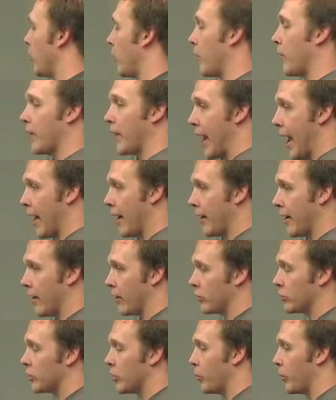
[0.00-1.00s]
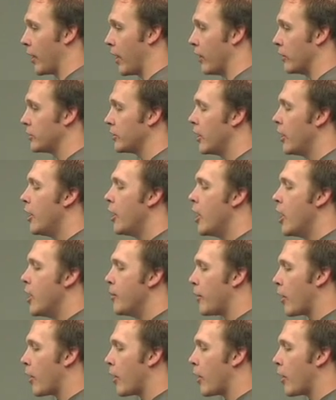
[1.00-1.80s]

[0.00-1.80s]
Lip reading: whether the candidate or someone else. But